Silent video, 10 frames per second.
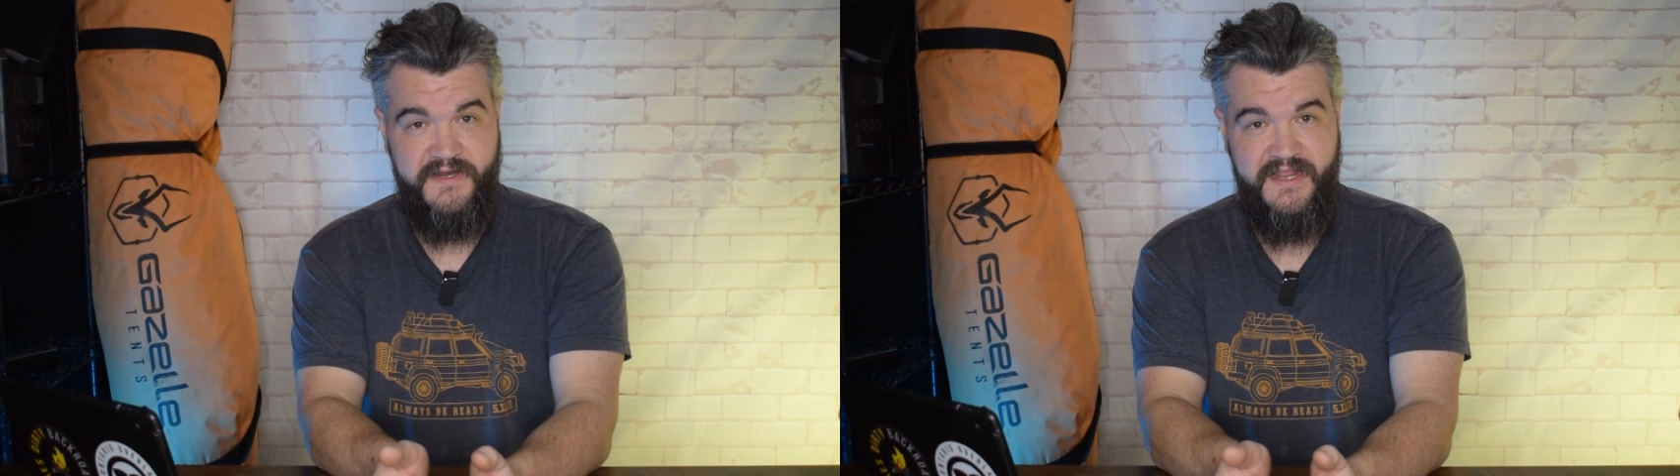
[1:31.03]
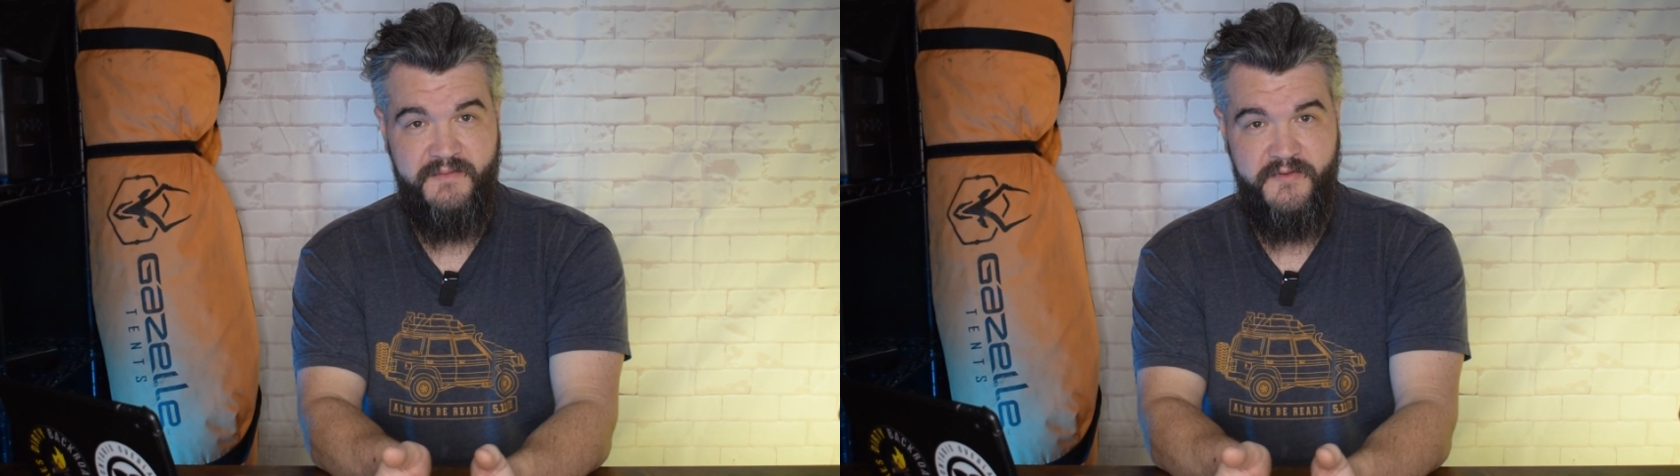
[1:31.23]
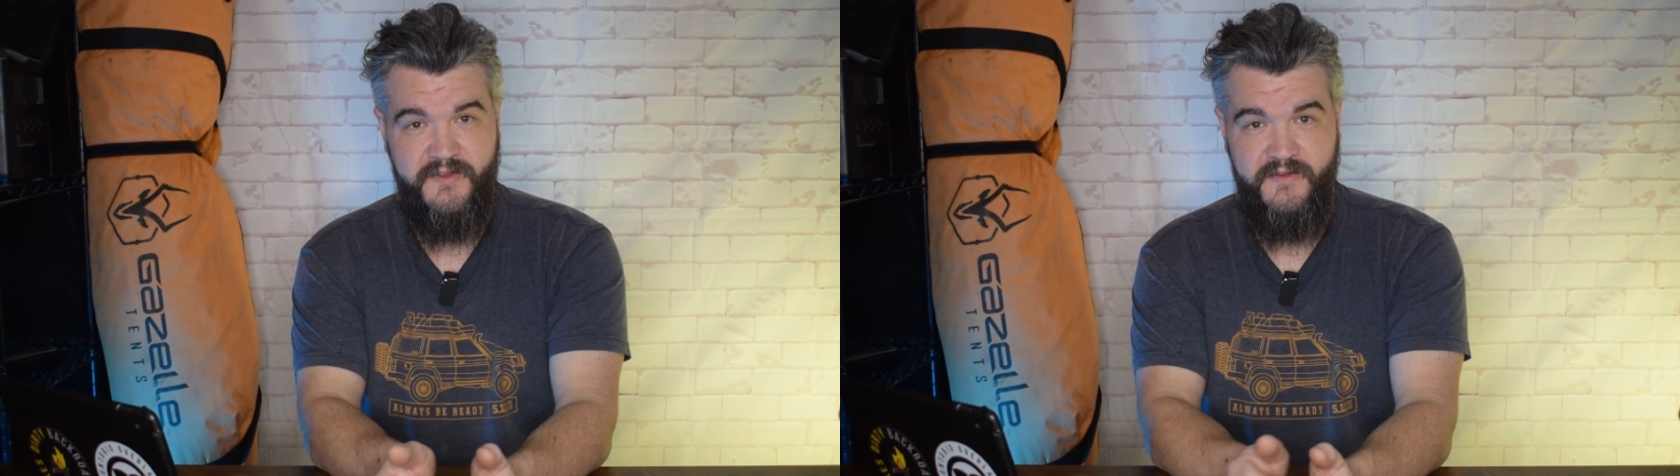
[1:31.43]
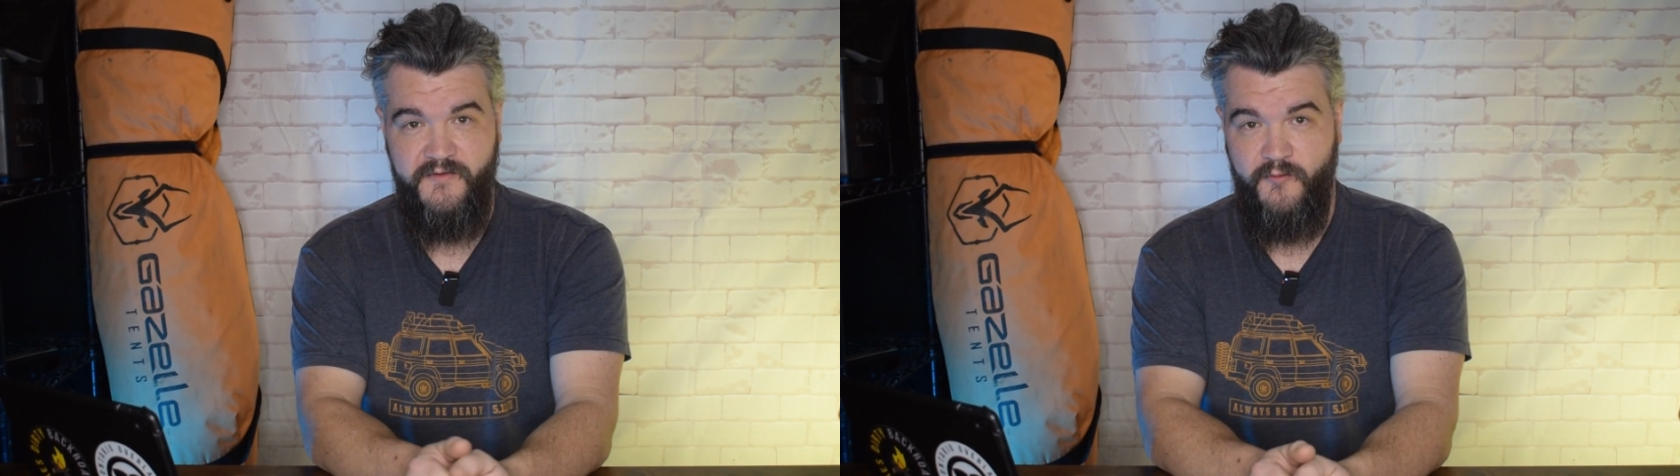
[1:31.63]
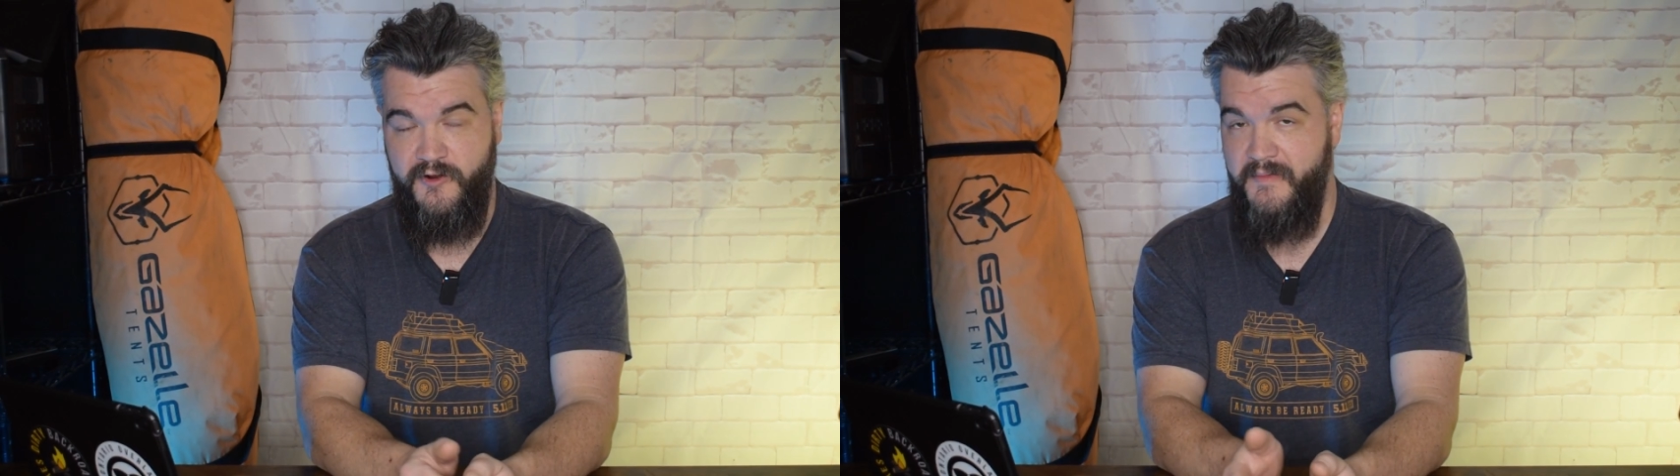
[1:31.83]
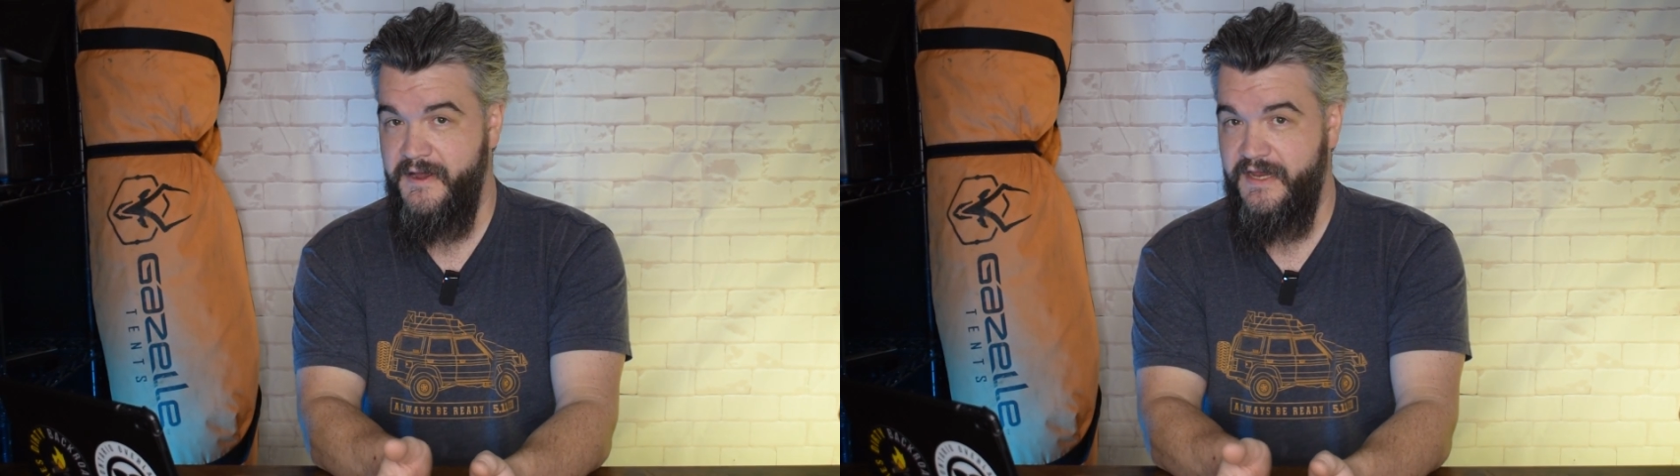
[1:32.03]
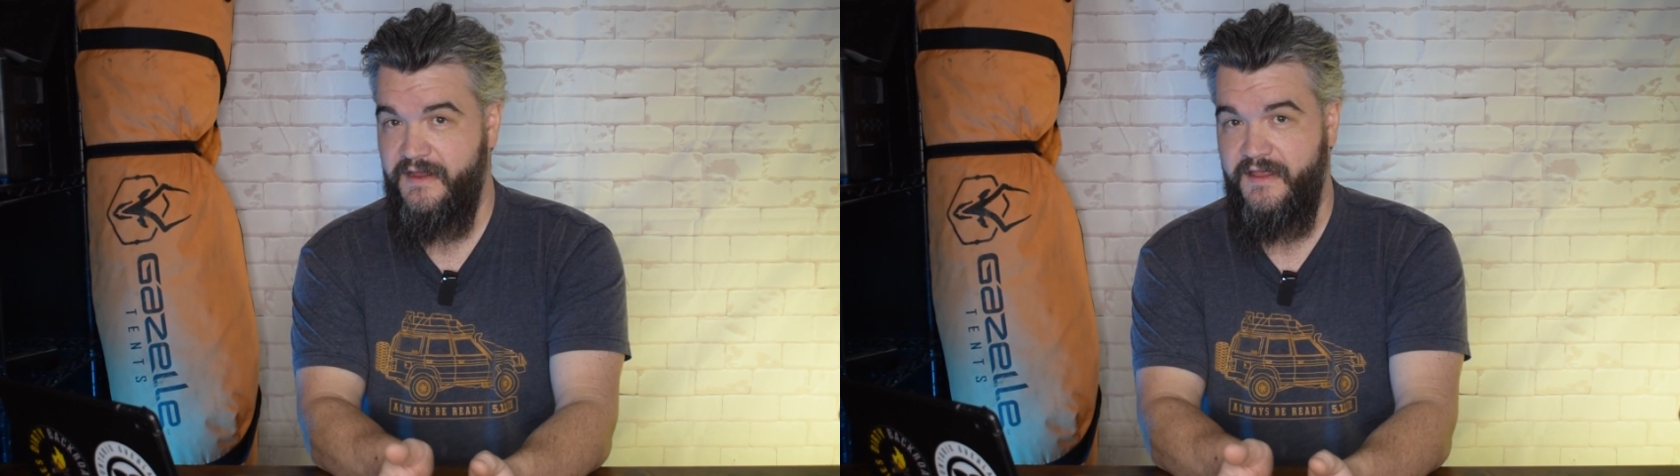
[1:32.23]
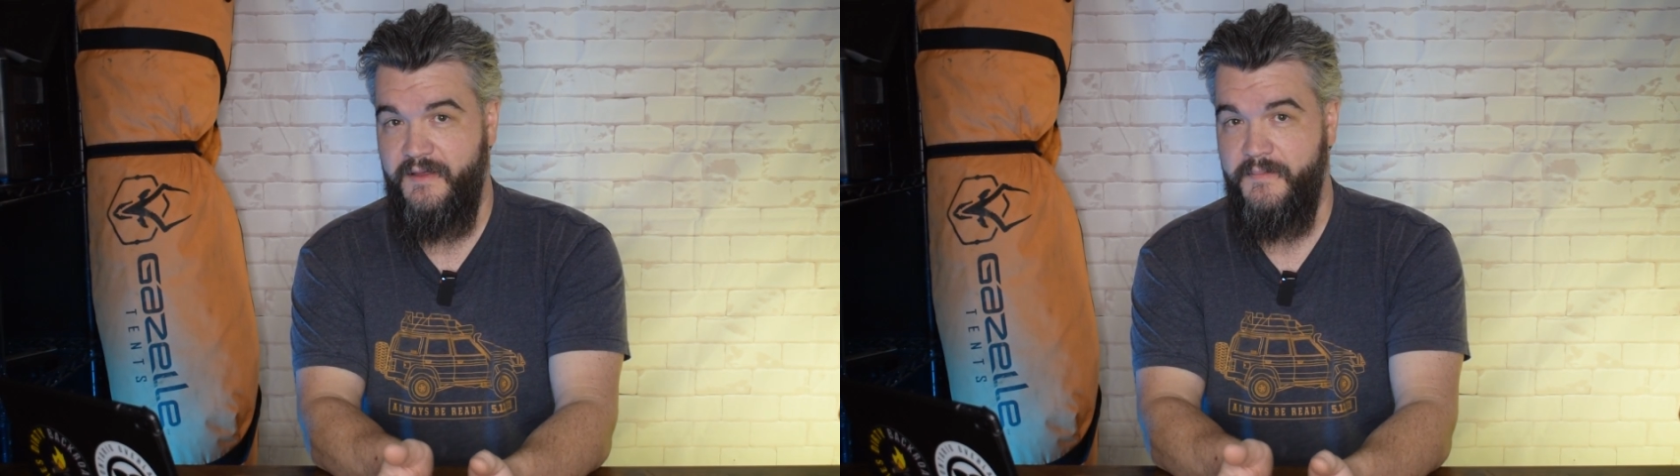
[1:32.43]
camp or a mining
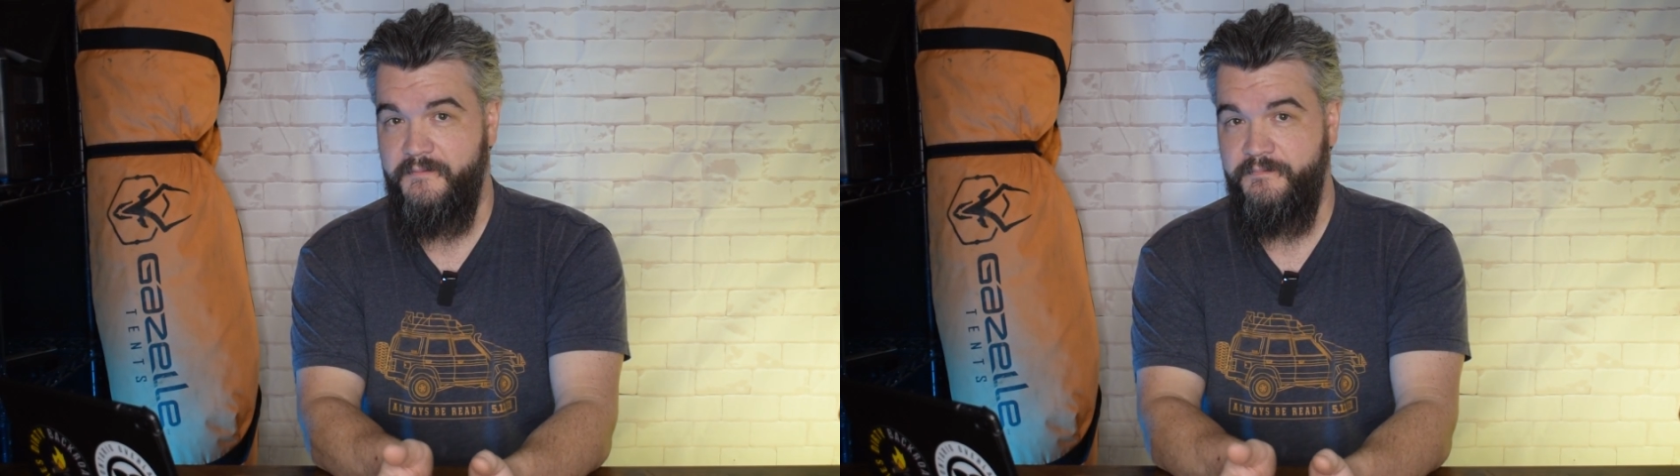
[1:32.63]
camp.